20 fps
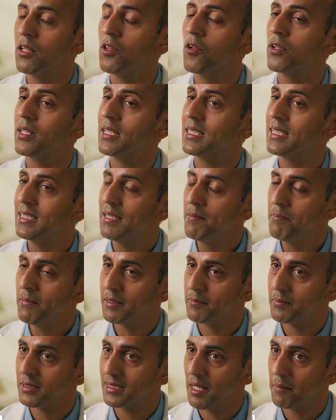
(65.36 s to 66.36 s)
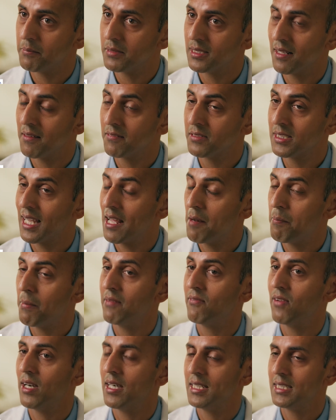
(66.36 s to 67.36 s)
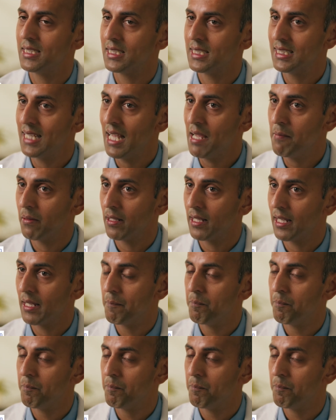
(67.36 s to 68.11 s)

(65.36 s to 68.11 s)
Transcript: though the symptoms themselves can be very disabling.